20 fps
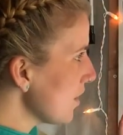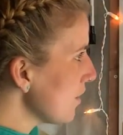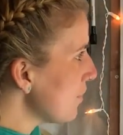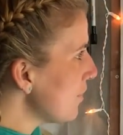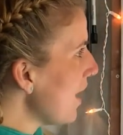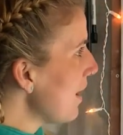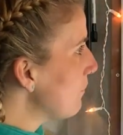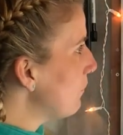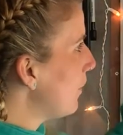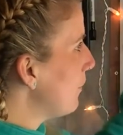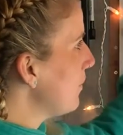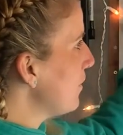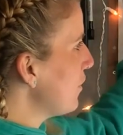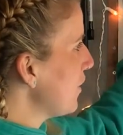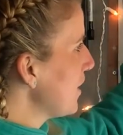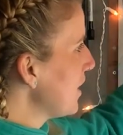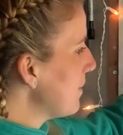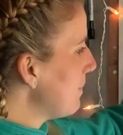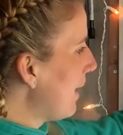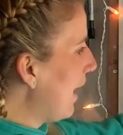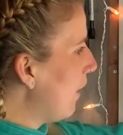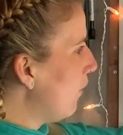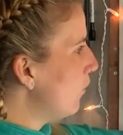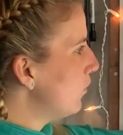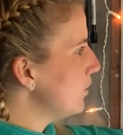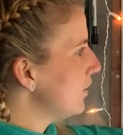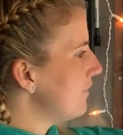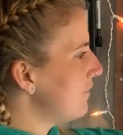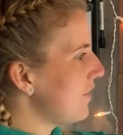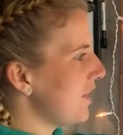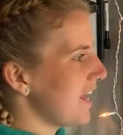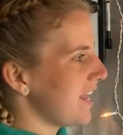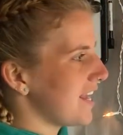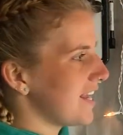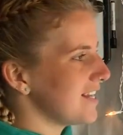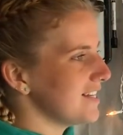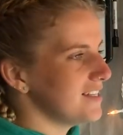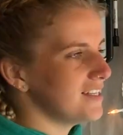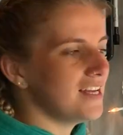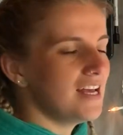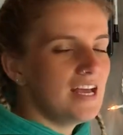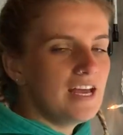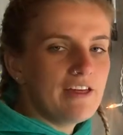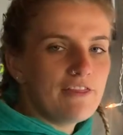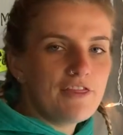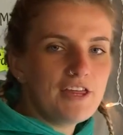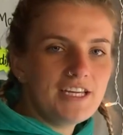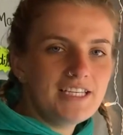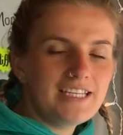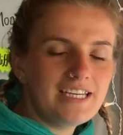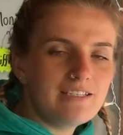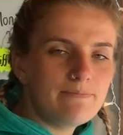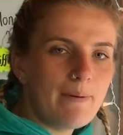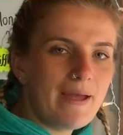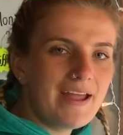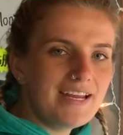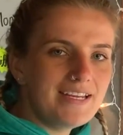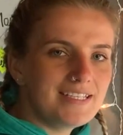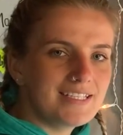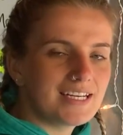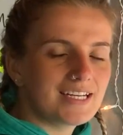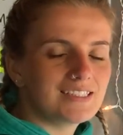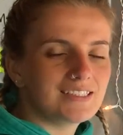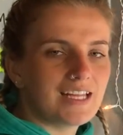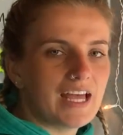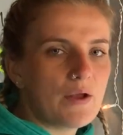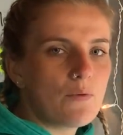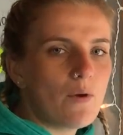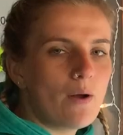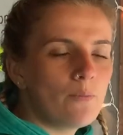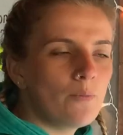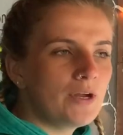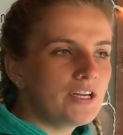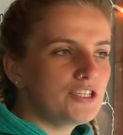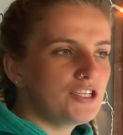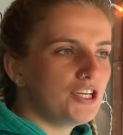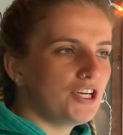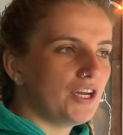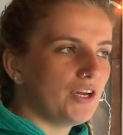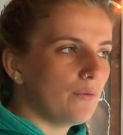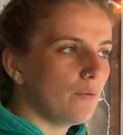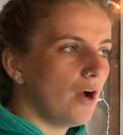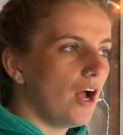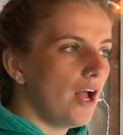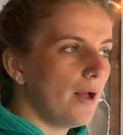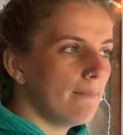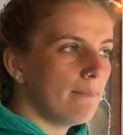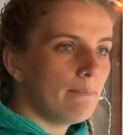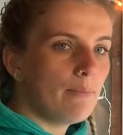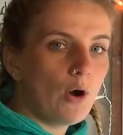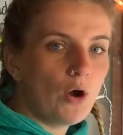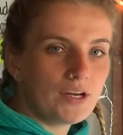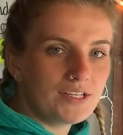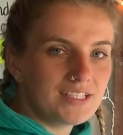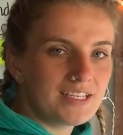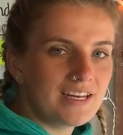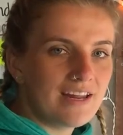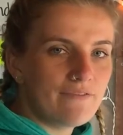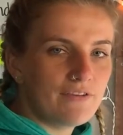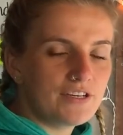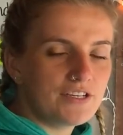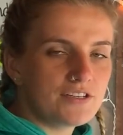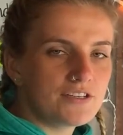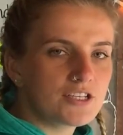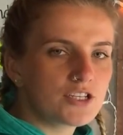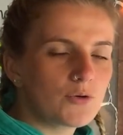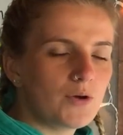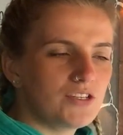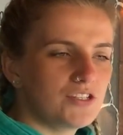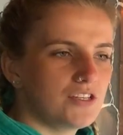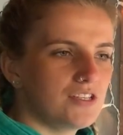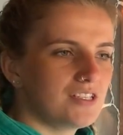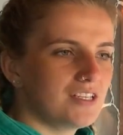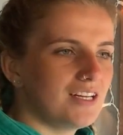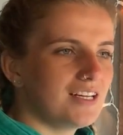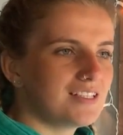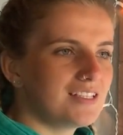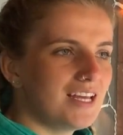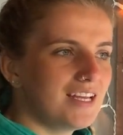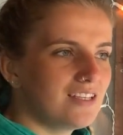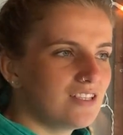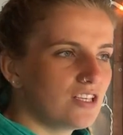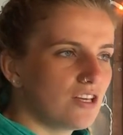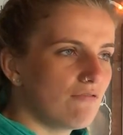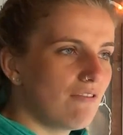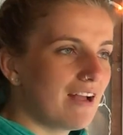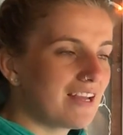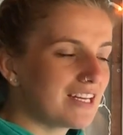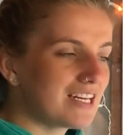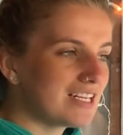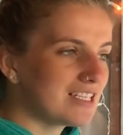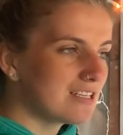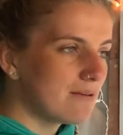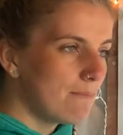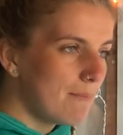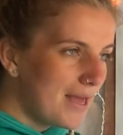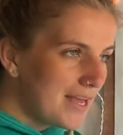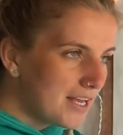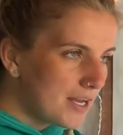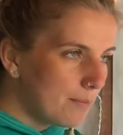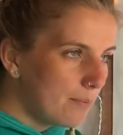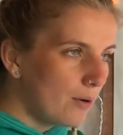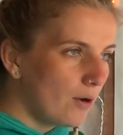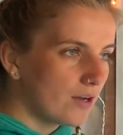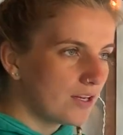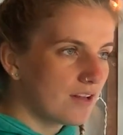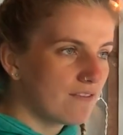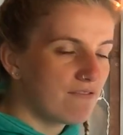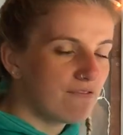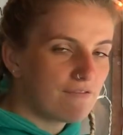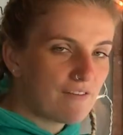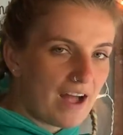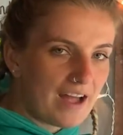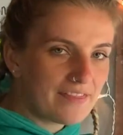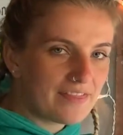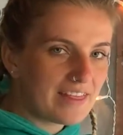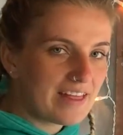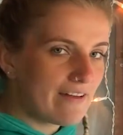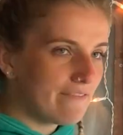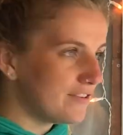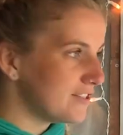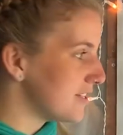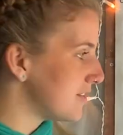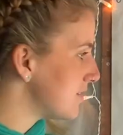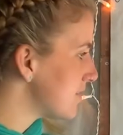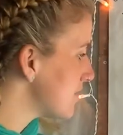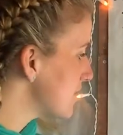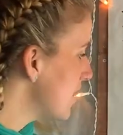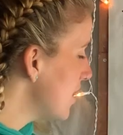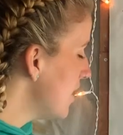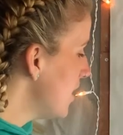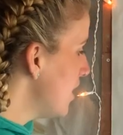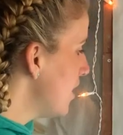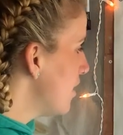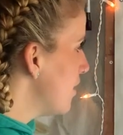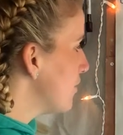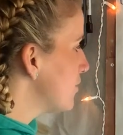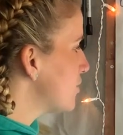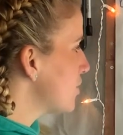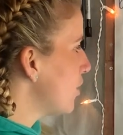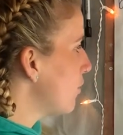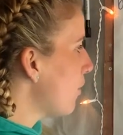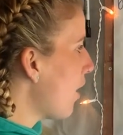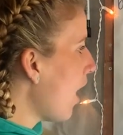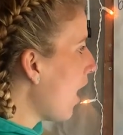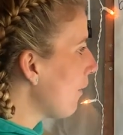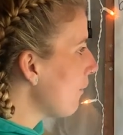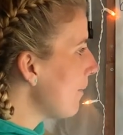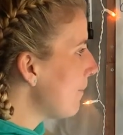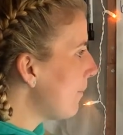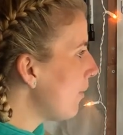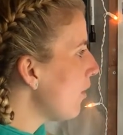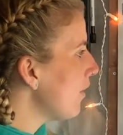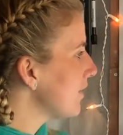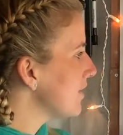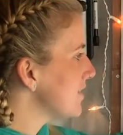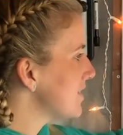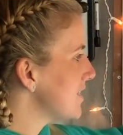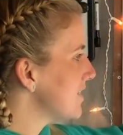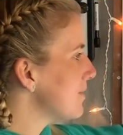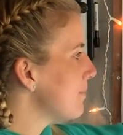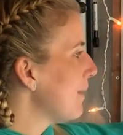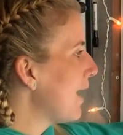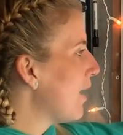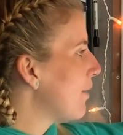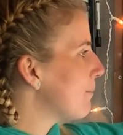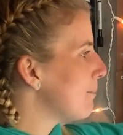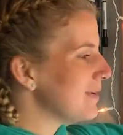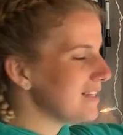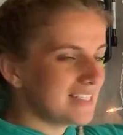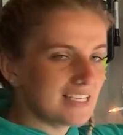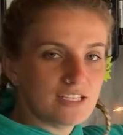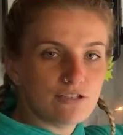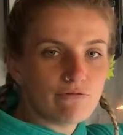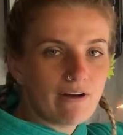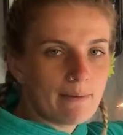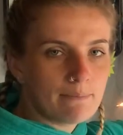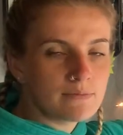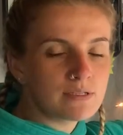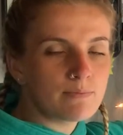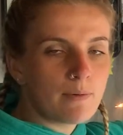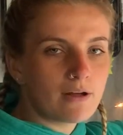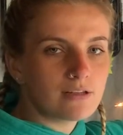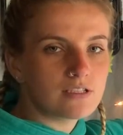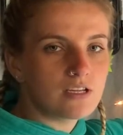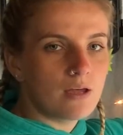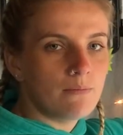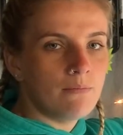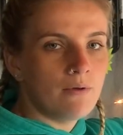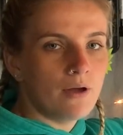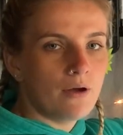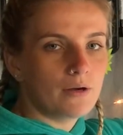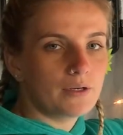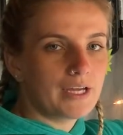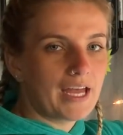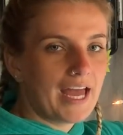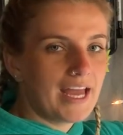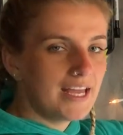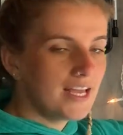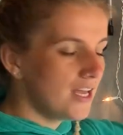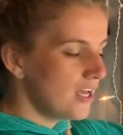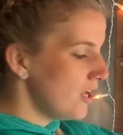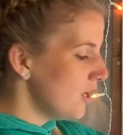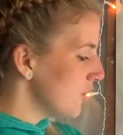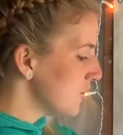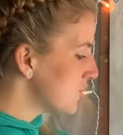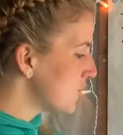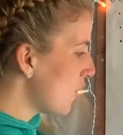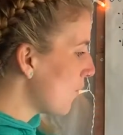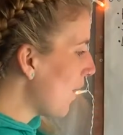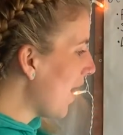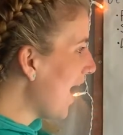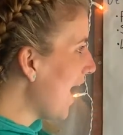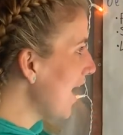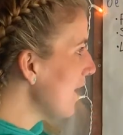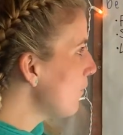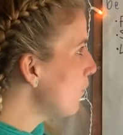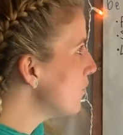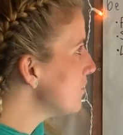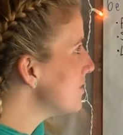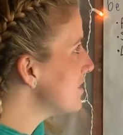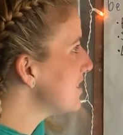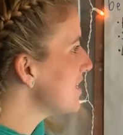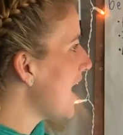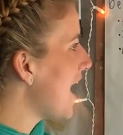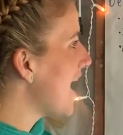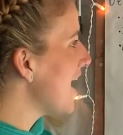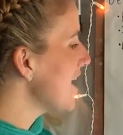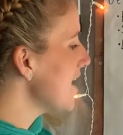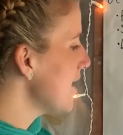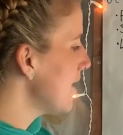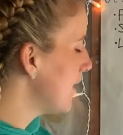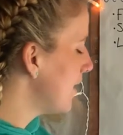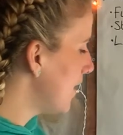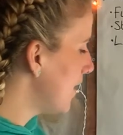then when we think about all of these, this is basically when we do point and evidence questions, and I say to you, right, you need to make a point and find the evidence. So our point is about Mrs. Ramsbottom, okay? So I would say,